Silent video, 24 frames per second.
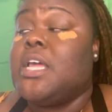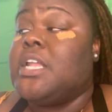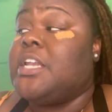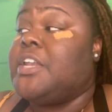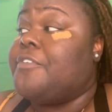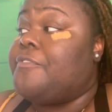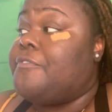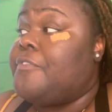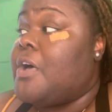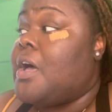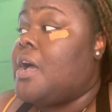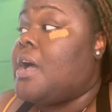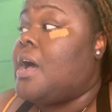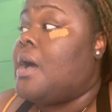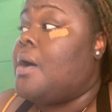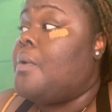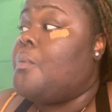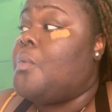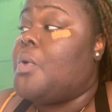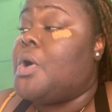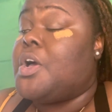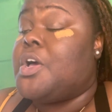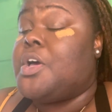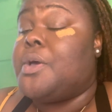to fuck up
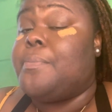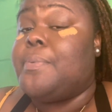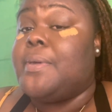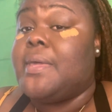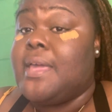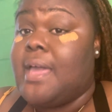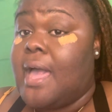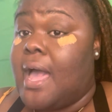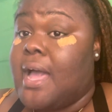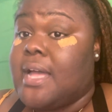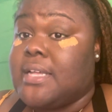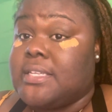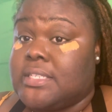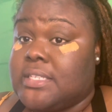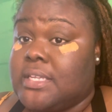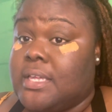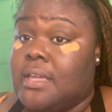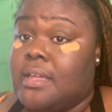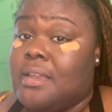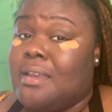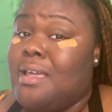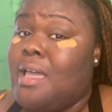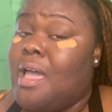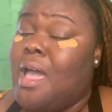what could be God sent.